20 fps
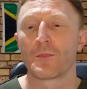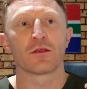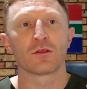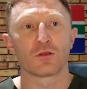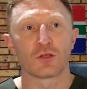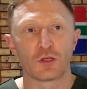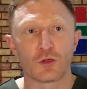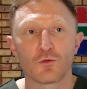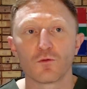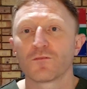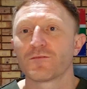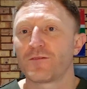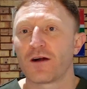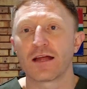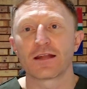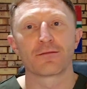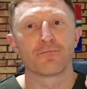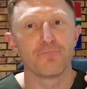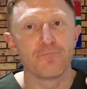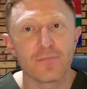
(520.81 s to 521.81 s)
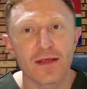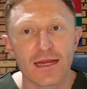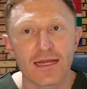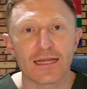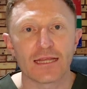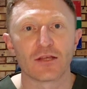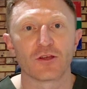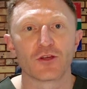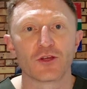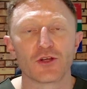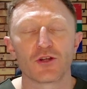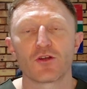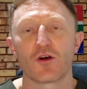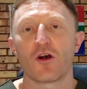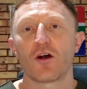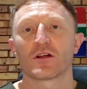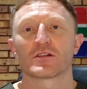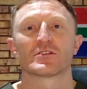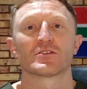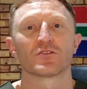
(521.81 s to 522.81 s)
You will find many
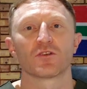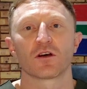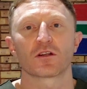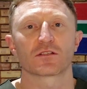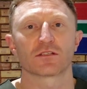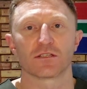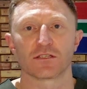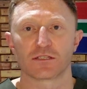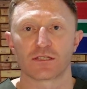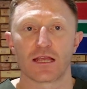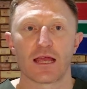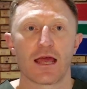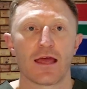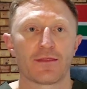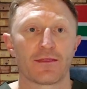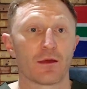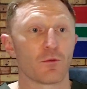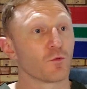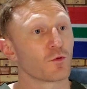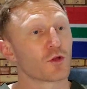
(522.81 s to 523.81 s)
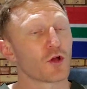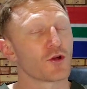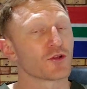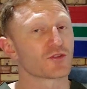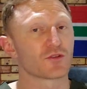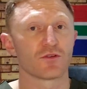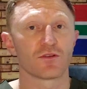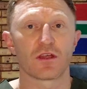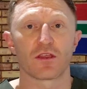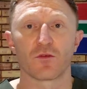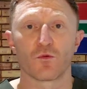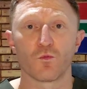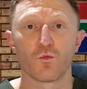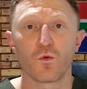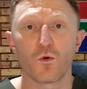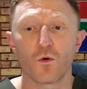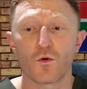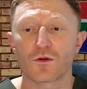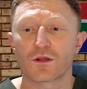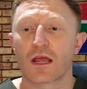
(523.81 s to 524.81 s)
good-hearted doctors that will go to another
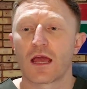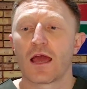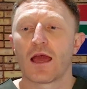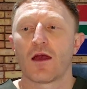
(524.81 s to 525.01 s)
ward,